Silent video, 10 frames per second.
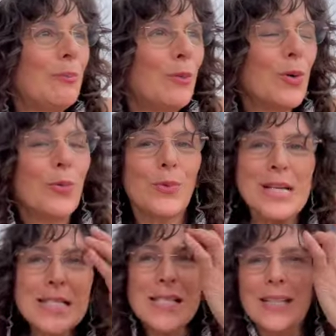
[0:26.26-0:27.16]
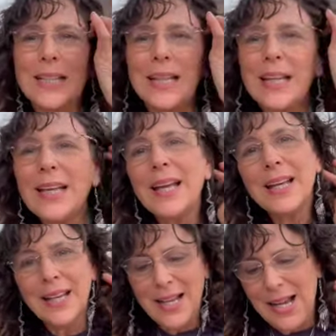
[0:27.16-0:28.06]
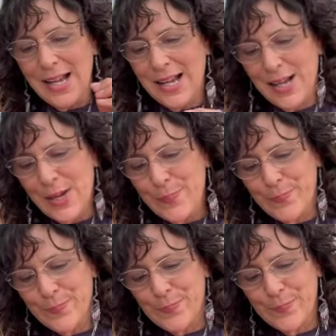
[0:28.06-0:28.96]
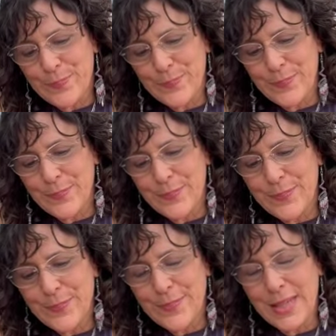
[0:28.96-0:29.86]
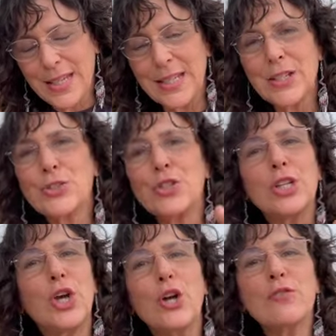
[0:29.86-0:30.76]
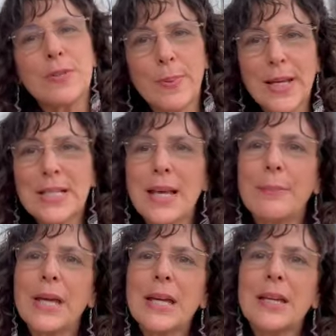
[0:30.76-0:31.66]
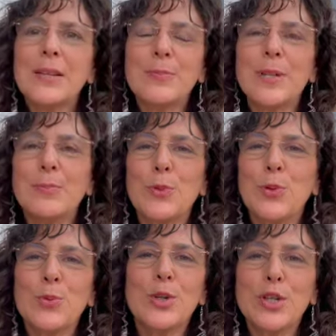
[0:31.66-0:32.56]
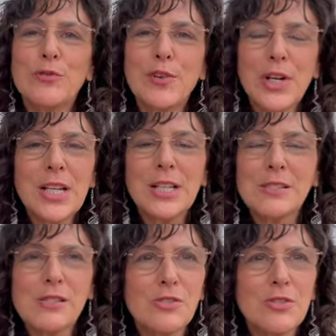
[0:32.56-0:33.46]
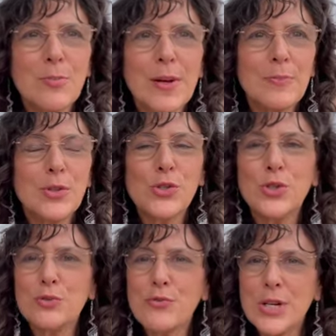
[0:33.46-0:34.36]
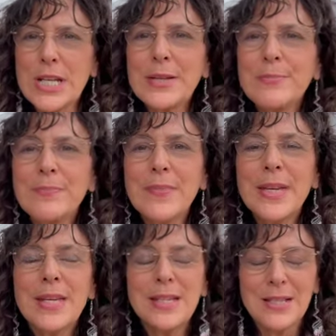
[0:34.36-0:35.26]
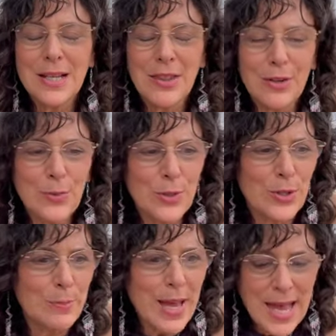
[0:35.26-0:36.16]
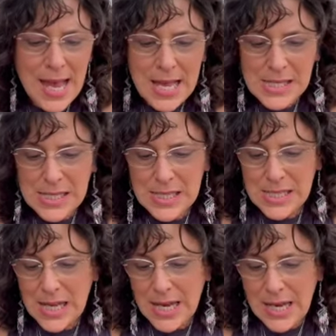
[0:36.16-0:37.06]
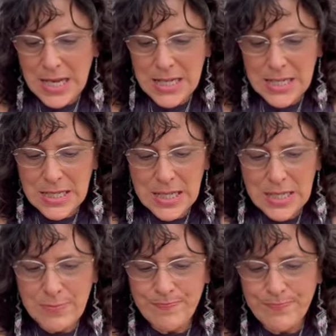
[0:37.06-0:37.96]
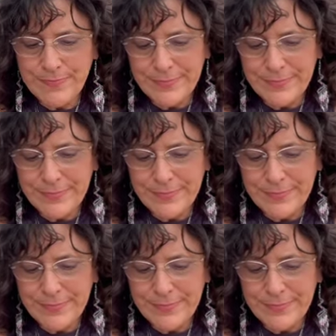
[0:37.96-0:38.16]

More recently, um, you know, during the COVID pandemic, people were very concerned about personal freedom. Uh, there were the masks and um,